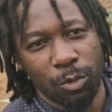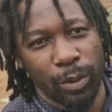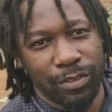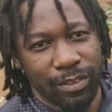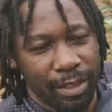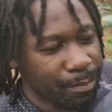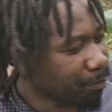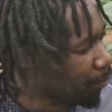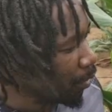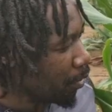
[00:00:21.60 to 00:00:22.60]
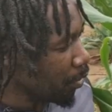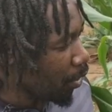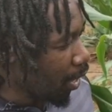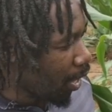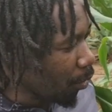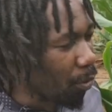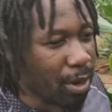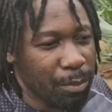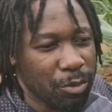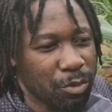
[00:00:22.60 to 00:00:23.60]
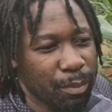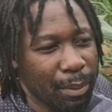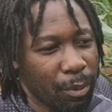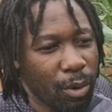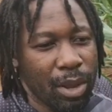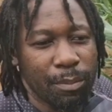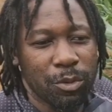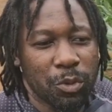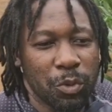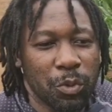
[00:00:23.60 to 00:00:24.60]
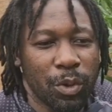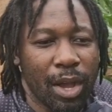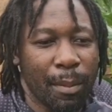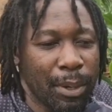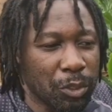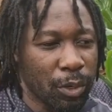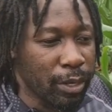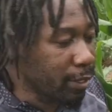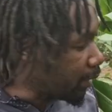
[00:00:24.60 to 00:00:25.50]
to Wedza. Uh, welcome to Zimbabwe. Welcome to uh, Mashonaland